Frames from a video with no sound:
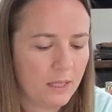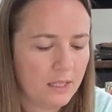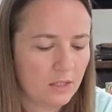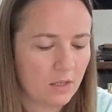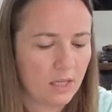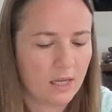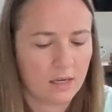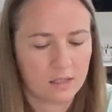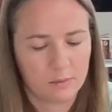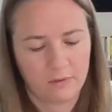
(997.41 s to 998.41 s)
these cookie
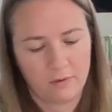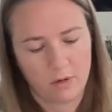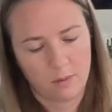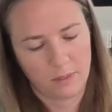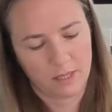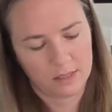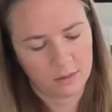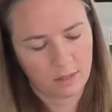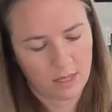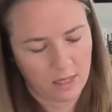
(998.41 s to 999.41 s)
cutters before, but that's
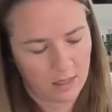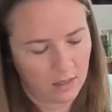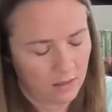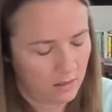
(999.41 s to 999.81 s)
okay.